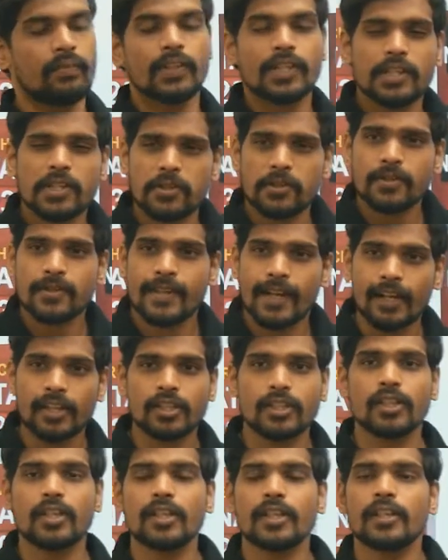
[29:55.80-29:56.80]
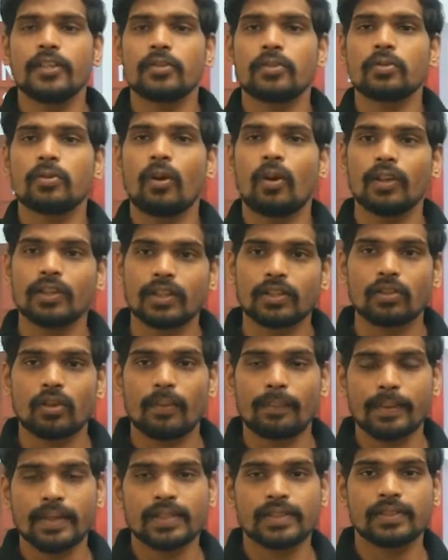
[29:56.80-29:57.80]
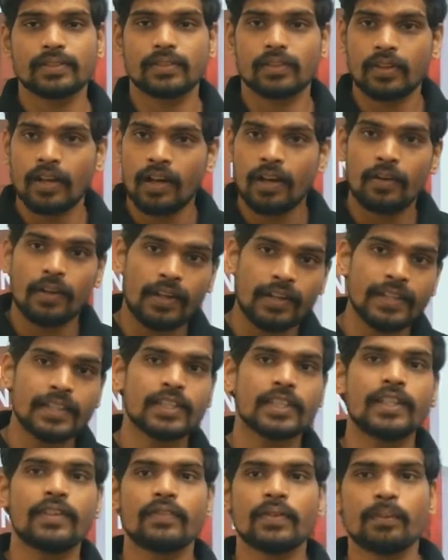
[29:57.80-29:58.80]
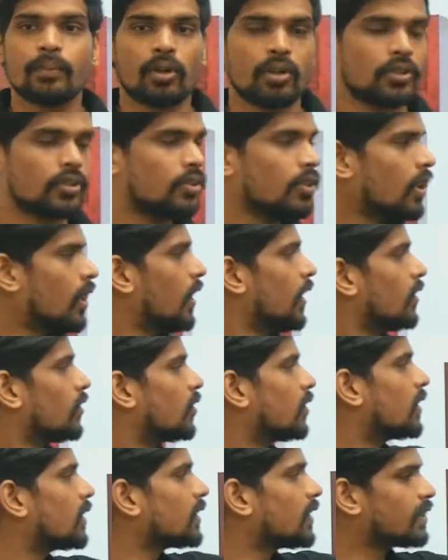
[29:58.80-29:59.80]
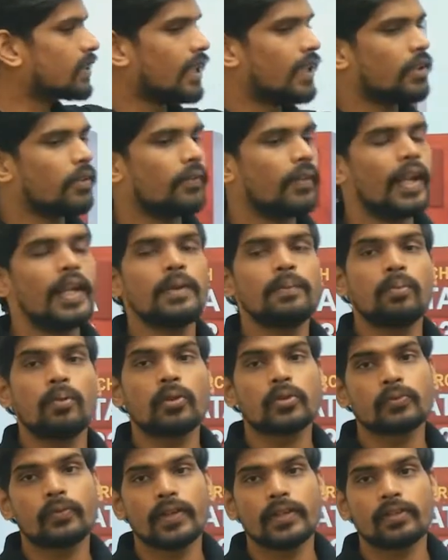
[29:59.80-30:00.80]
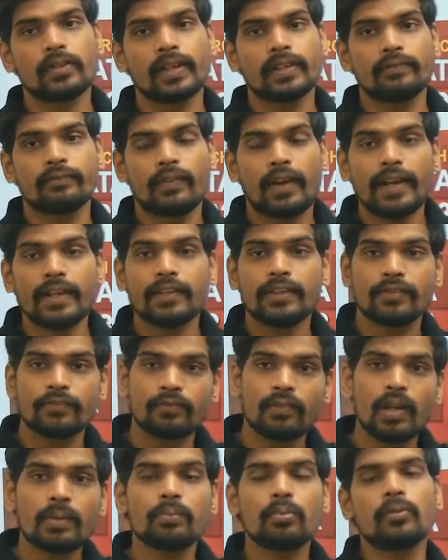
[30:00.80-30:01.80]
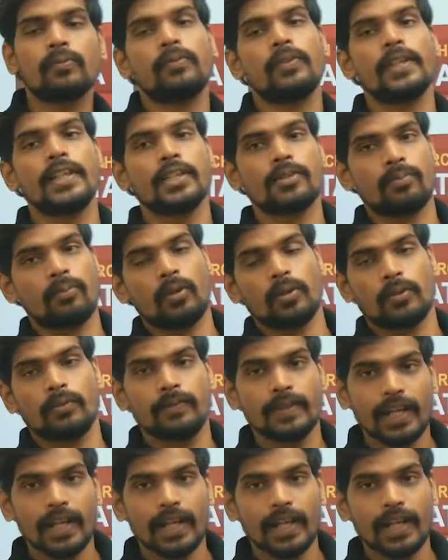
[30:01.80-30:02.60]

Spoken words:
which is structured into all the topics, each and every module. So there's a set of 8 books where you can find one book for each module.